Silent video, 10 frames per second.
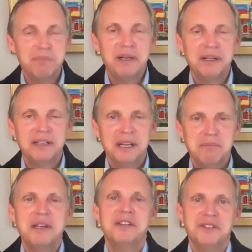but
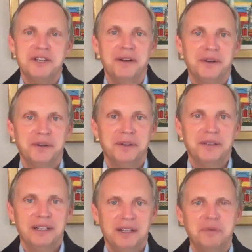in
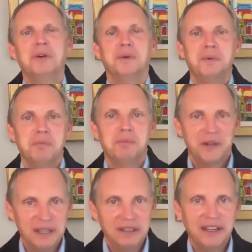general we're
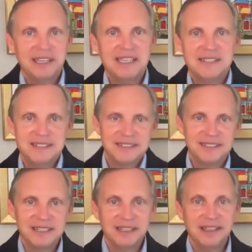pretty lucky to
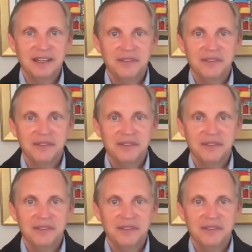see